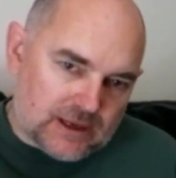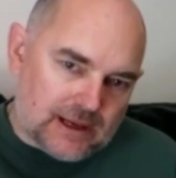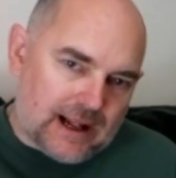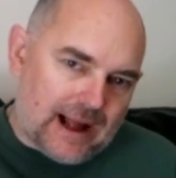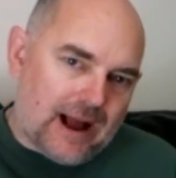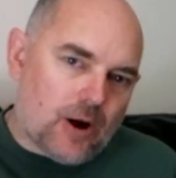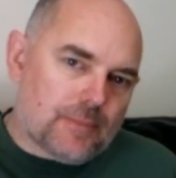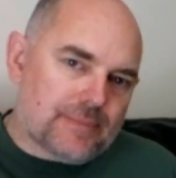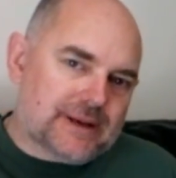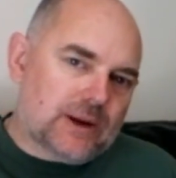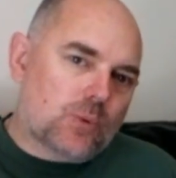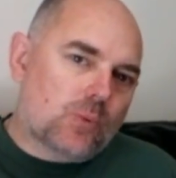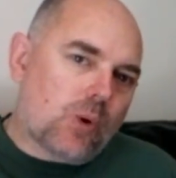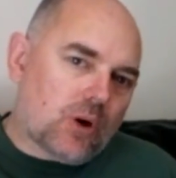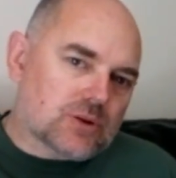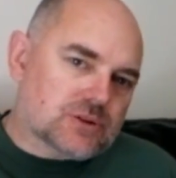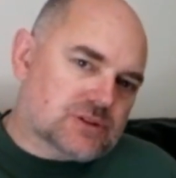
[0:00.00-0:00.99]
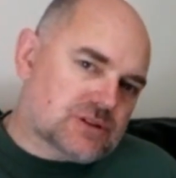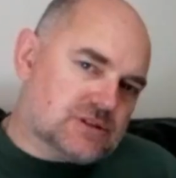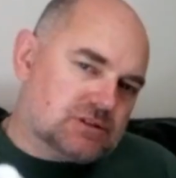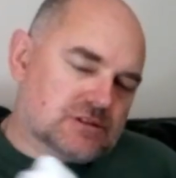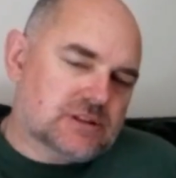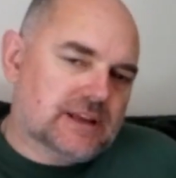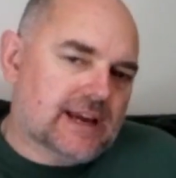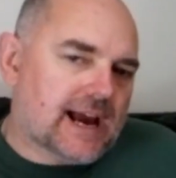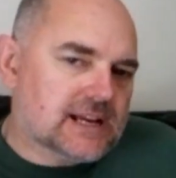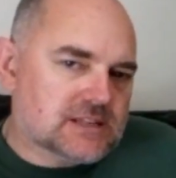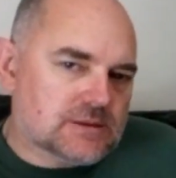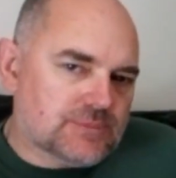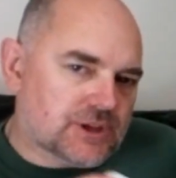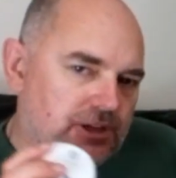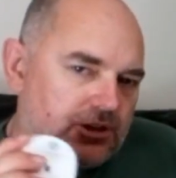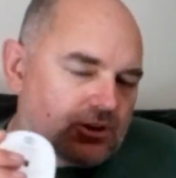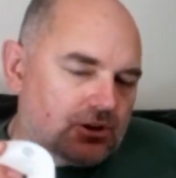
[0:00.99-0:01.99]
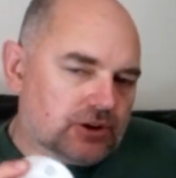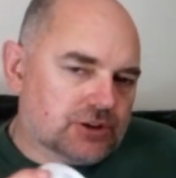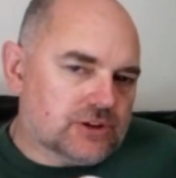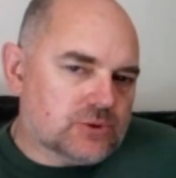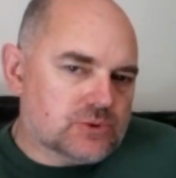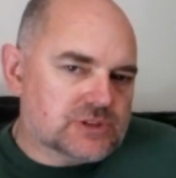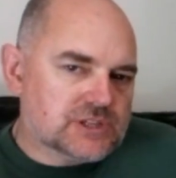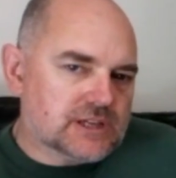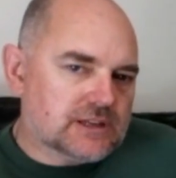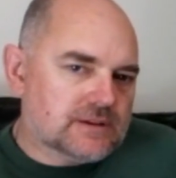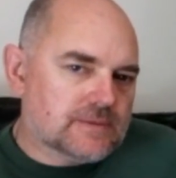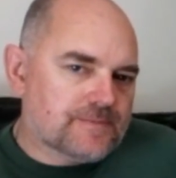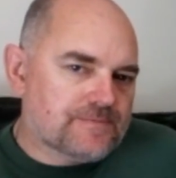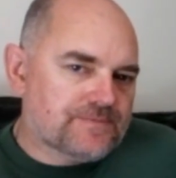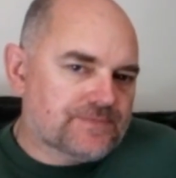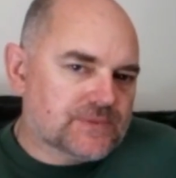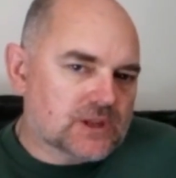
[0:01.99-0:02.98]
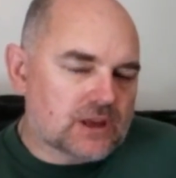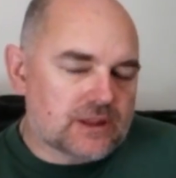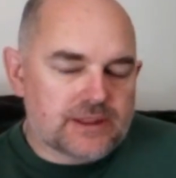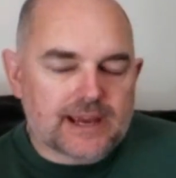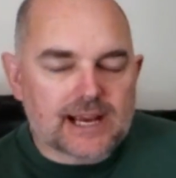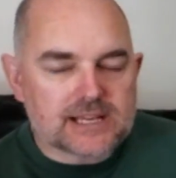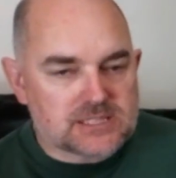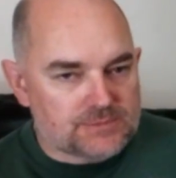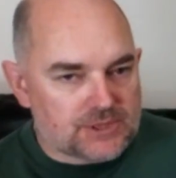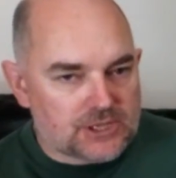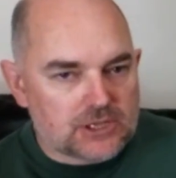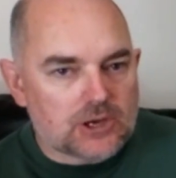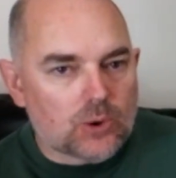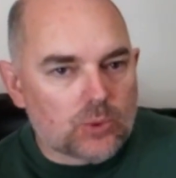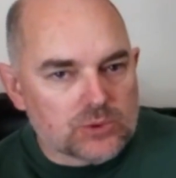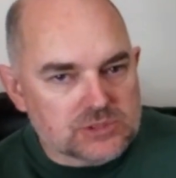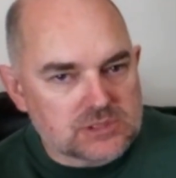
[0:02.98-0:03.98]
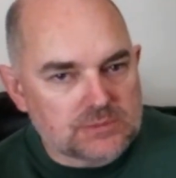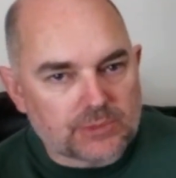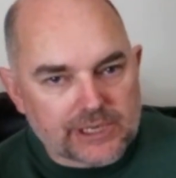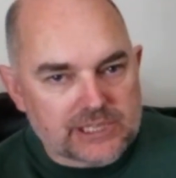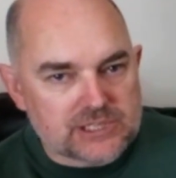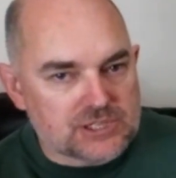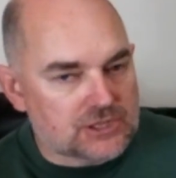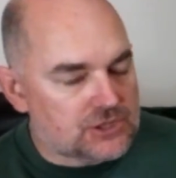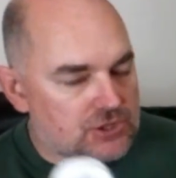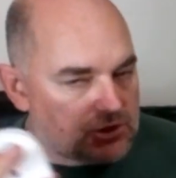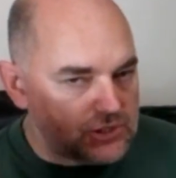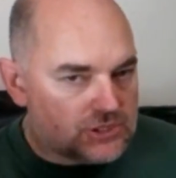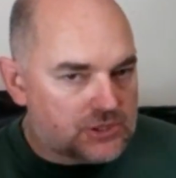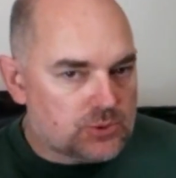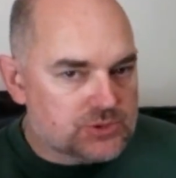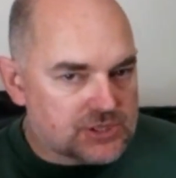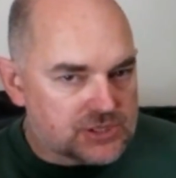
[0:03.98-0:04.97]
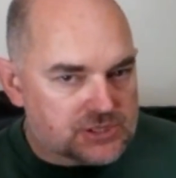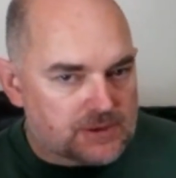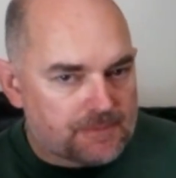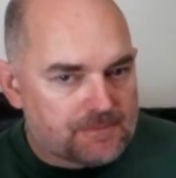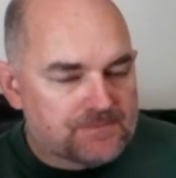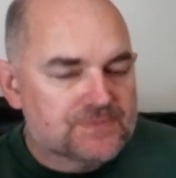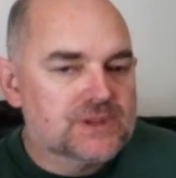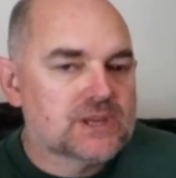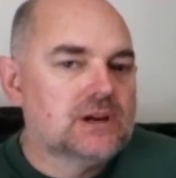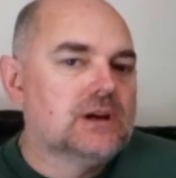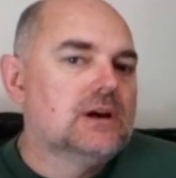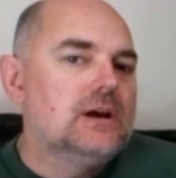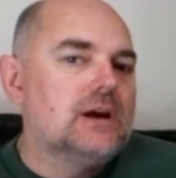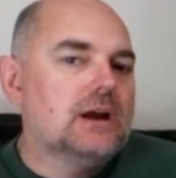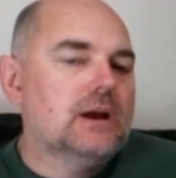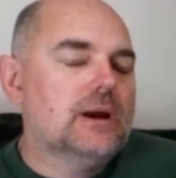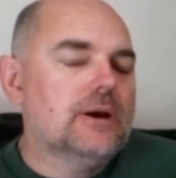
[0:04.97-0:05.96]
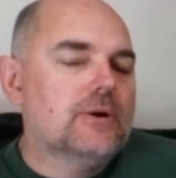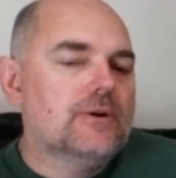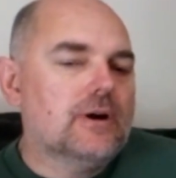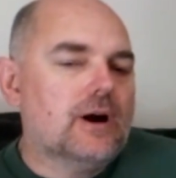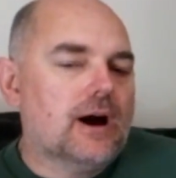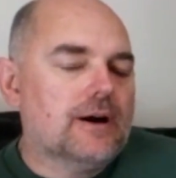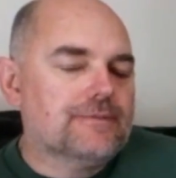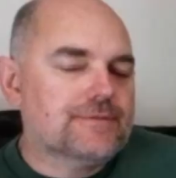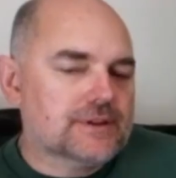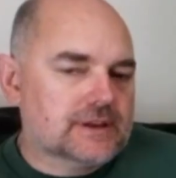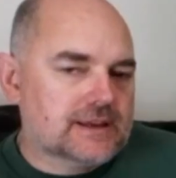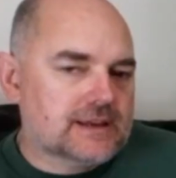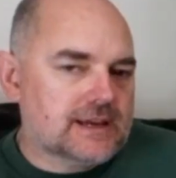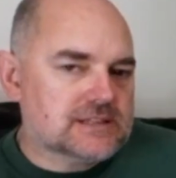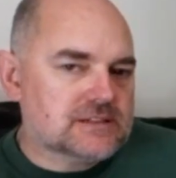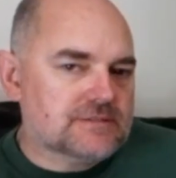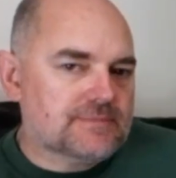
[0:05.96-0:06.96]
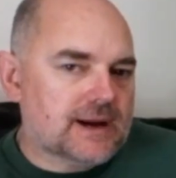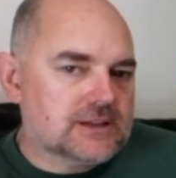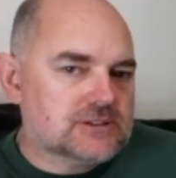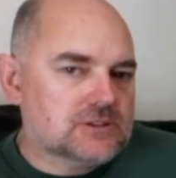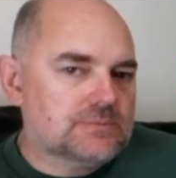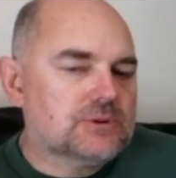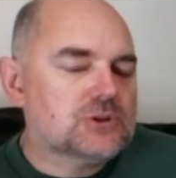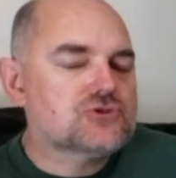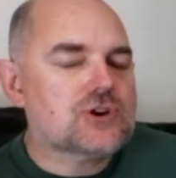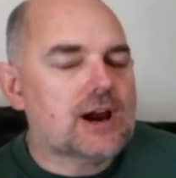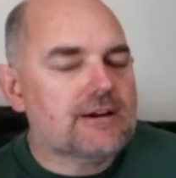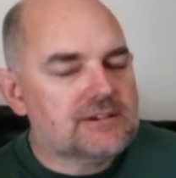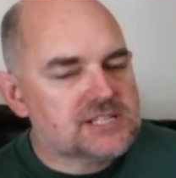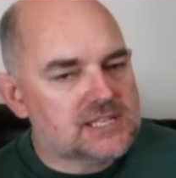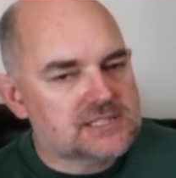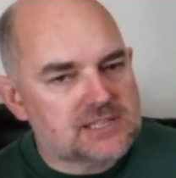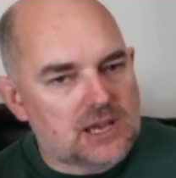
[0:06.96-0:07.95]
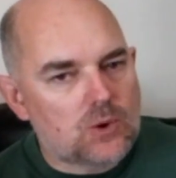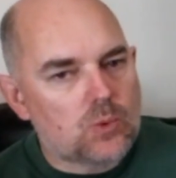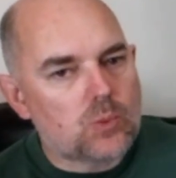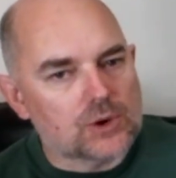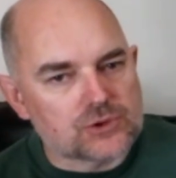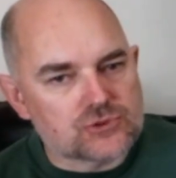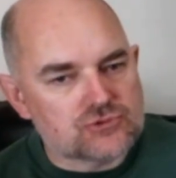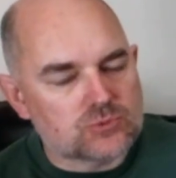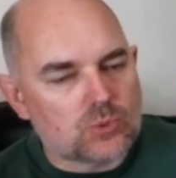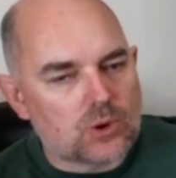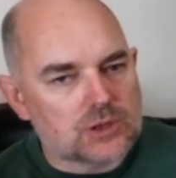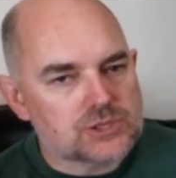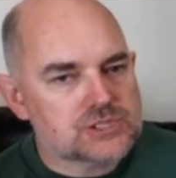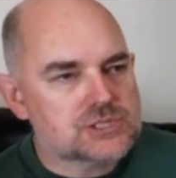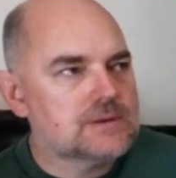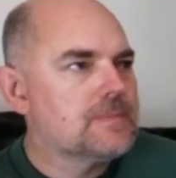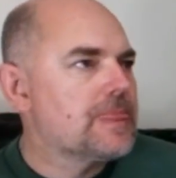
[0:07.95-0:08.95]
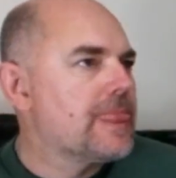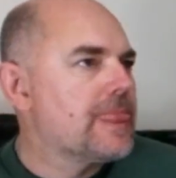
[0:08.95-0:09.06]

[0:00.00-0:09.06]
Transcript: how many watts the item that you're using, the item that you want to monitor uses. Uh, for the case of my tumble dryer, I set it at 100 watts.